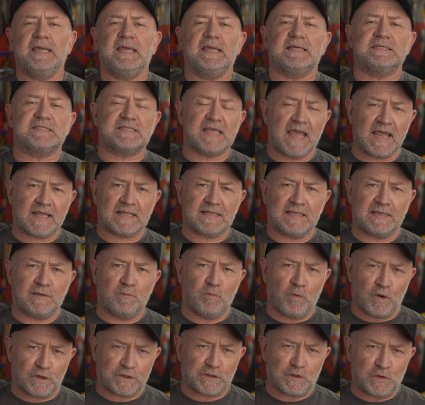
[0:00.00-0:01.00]
exactly
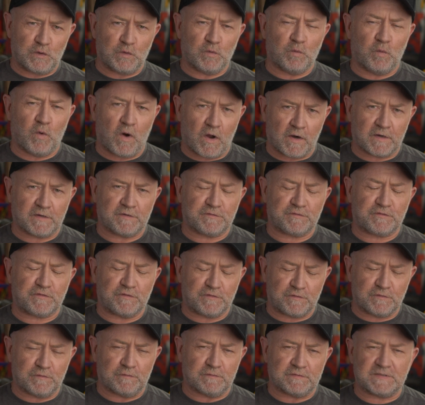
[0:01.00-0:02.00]
what you want it to
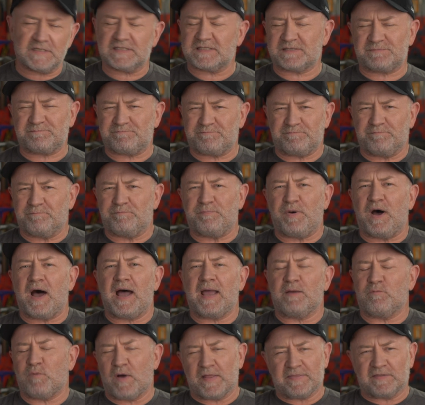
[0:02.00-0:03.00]
do. Just
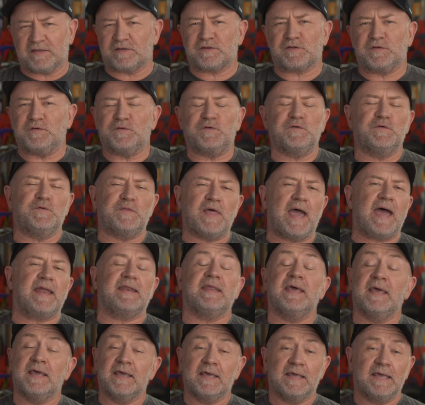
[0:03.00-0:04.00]
buy one that can do
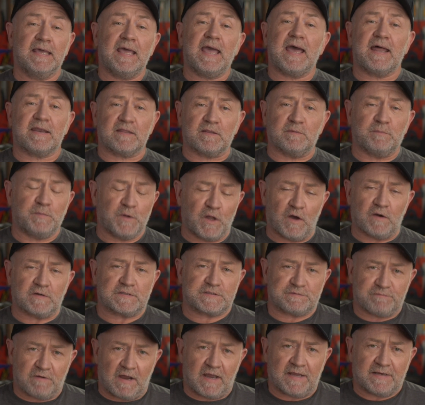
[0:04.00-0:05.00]
that out of the
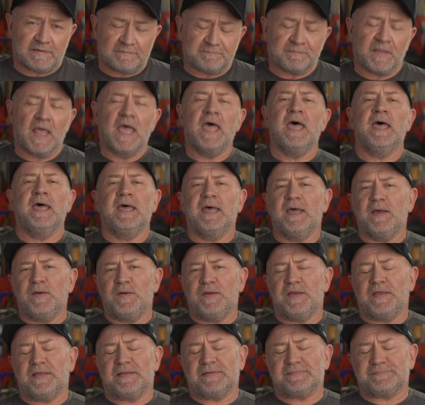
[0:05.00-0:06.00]
blocks, right?
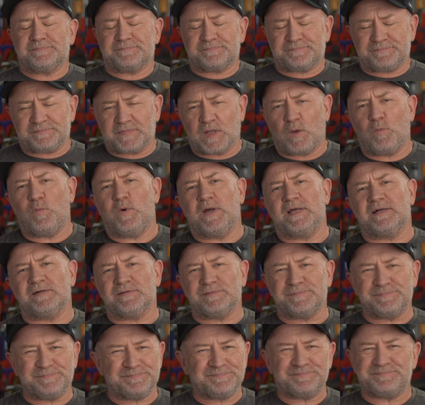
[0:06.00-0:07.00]

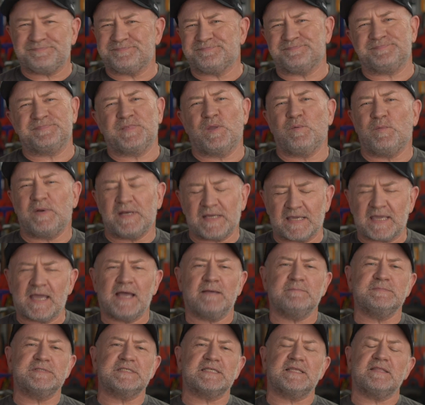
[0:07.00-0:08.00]
Well, when it
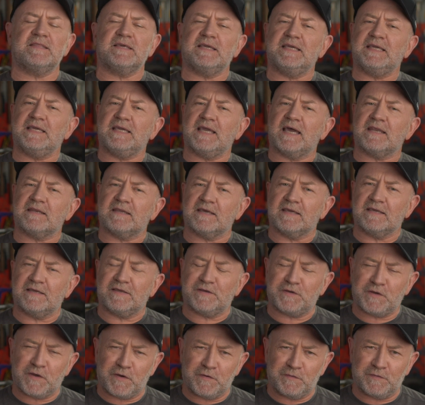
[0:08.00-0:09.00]
comes to the Hyundai
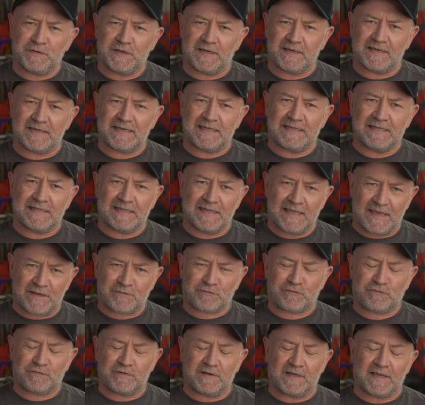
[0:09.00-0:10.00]
Kona
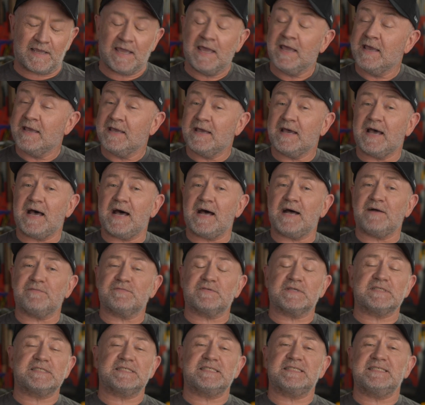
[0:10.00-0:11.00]
Electric,
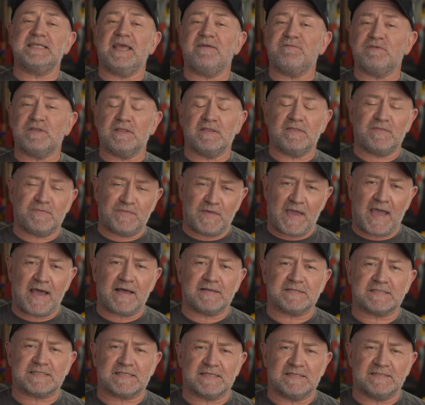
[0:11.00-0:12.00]
after
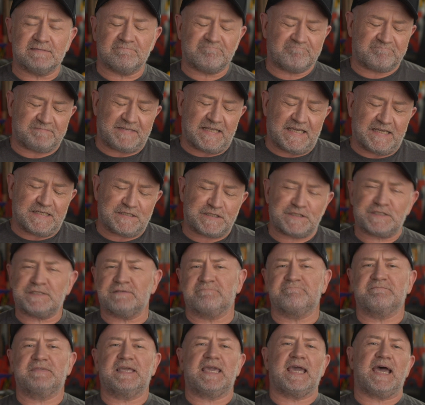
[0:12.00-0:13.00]

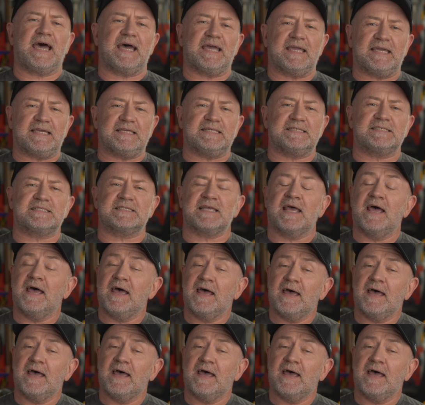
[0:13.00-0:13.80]
7,000-ish Ks,